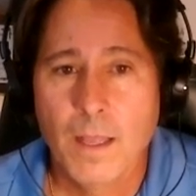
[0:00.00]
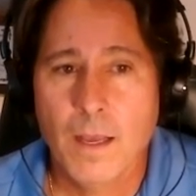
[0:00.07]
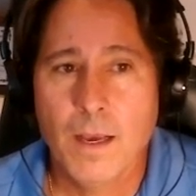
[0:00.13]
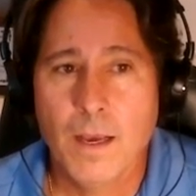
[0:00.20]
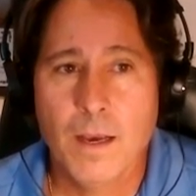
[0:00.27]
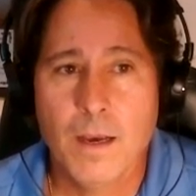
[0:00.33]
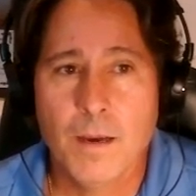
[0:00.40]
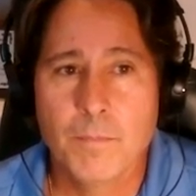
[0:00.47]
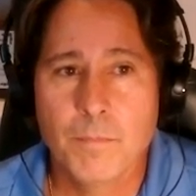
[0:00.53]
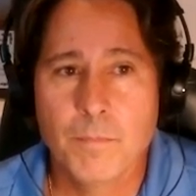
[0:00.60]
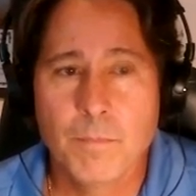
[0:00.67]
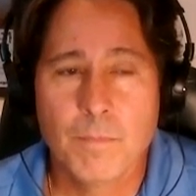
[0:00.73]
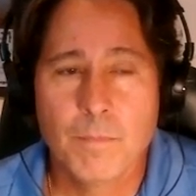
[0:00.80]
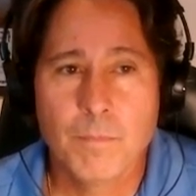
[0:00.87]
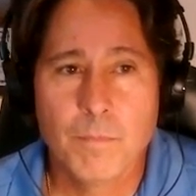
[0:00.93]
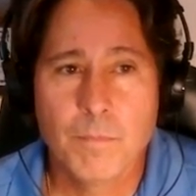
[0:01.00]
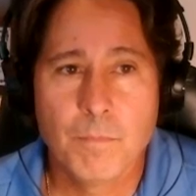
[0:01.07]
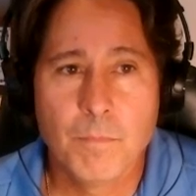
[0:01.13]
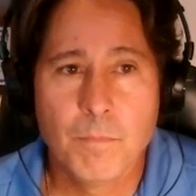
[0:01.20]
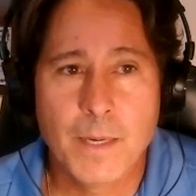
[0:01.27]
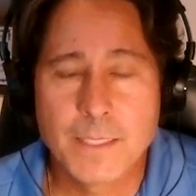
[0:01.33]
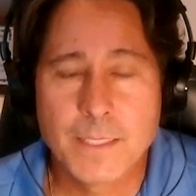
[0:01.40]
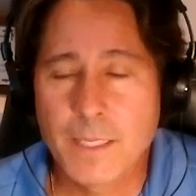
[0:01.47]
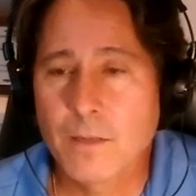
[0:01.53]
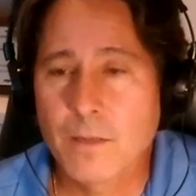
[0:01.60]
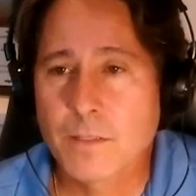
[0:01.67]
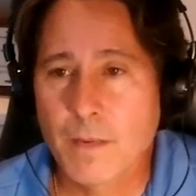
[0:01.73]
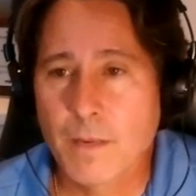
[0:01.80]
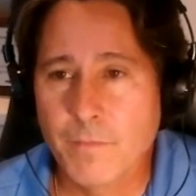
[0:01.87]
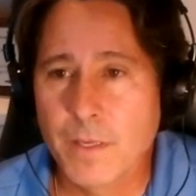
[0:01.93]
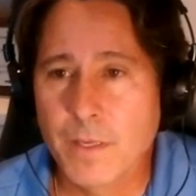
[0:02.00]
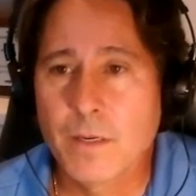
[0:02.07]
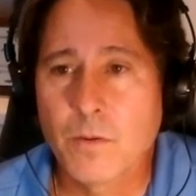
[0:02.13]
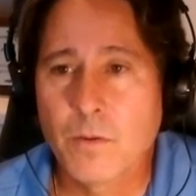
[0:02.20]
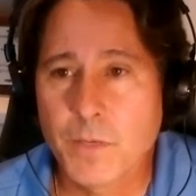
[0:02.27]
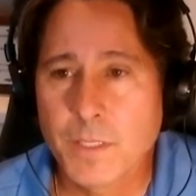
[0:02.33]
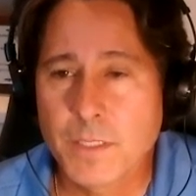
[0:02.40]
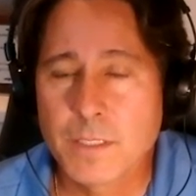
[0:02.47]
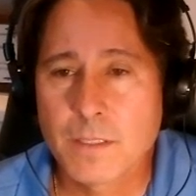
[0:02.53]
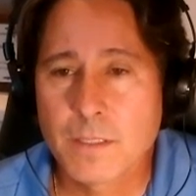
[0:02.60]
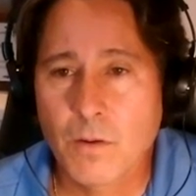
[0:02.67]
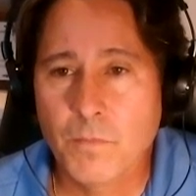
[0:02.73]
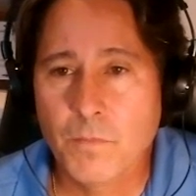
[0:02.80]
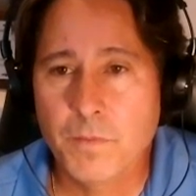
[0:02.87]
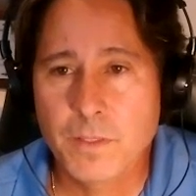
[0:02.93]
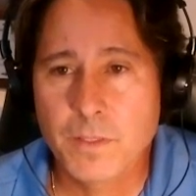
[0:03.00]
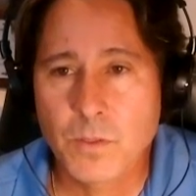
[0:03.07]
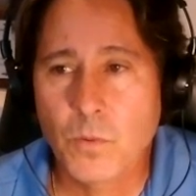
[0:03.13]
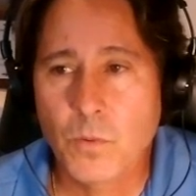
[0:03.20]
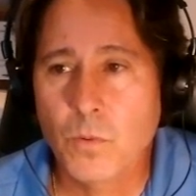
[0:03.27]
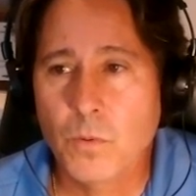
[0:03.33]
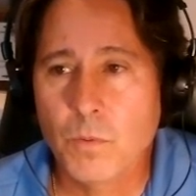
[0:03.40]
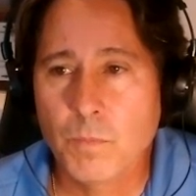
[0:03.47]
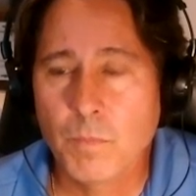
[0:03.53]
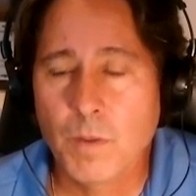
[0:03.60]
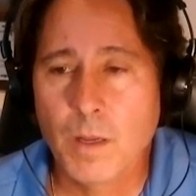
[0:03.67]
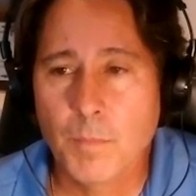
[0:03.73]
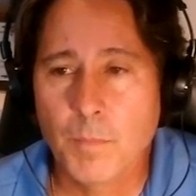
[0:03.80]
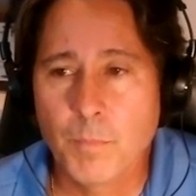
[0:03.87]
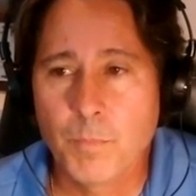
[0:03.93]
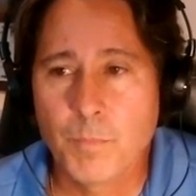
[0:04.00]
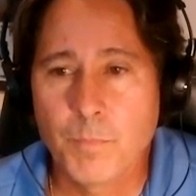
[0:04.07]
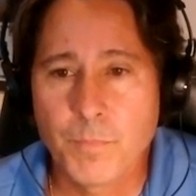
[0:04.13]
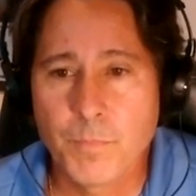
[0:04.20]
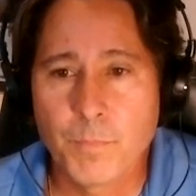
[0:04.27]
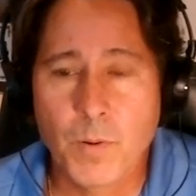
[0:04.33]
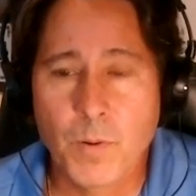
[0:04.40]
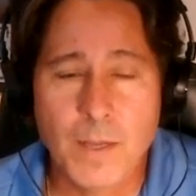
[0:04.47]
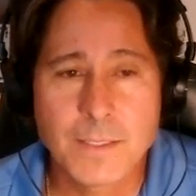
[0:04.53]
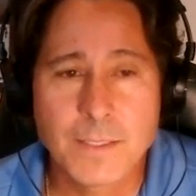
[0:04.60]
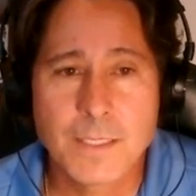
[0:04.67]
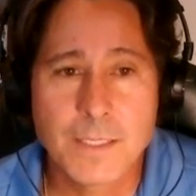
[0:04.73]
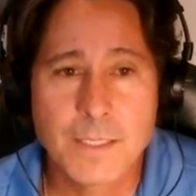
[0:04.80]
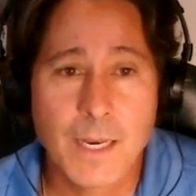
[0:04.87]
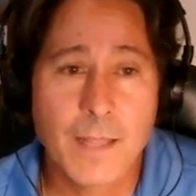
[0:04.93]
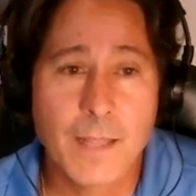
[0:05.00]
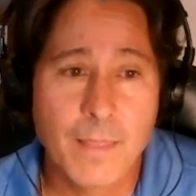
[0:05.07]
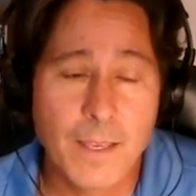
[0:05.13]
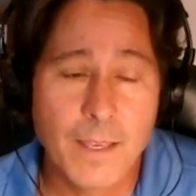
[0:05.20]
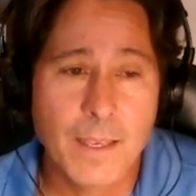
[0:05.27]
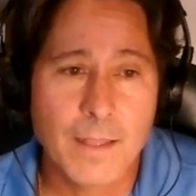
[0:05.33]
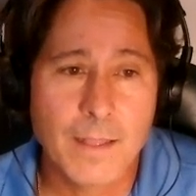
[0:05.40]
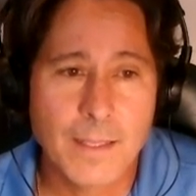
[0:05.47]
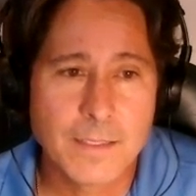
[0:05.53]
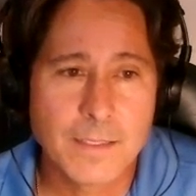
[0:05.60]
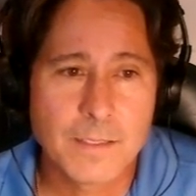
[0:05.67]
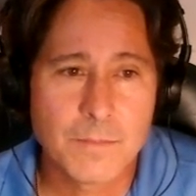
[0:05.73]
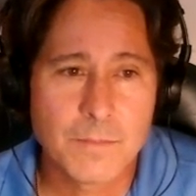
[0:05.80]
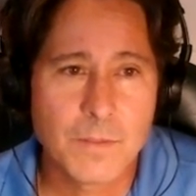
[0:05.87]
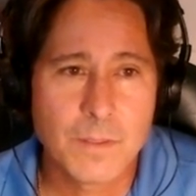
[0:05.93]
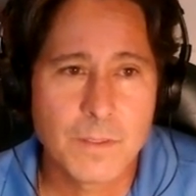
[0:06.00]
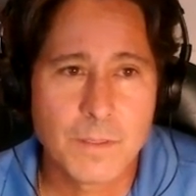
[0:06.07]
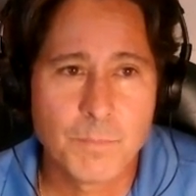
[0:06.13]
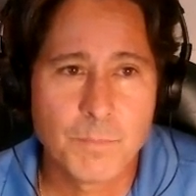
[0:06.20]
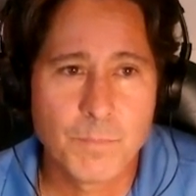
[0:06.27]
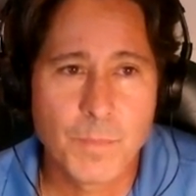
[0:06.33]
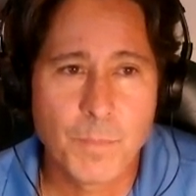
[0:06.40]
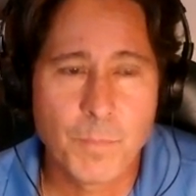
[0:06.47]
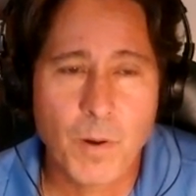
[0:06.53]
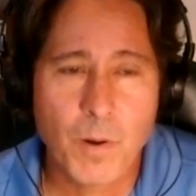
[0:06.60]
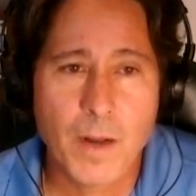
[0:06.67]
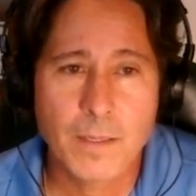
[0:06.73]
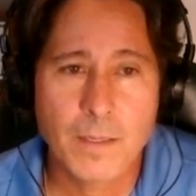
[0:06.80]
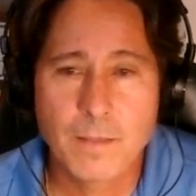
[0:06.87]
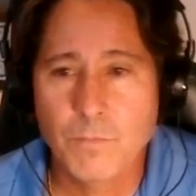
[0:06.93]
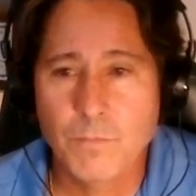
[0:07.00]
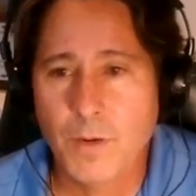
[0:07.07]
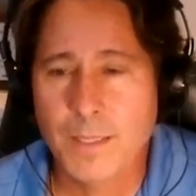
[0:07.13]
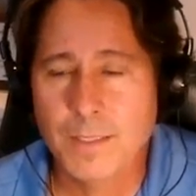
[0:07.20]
Um, my sales have increased over this whole process, and I think that's the product of what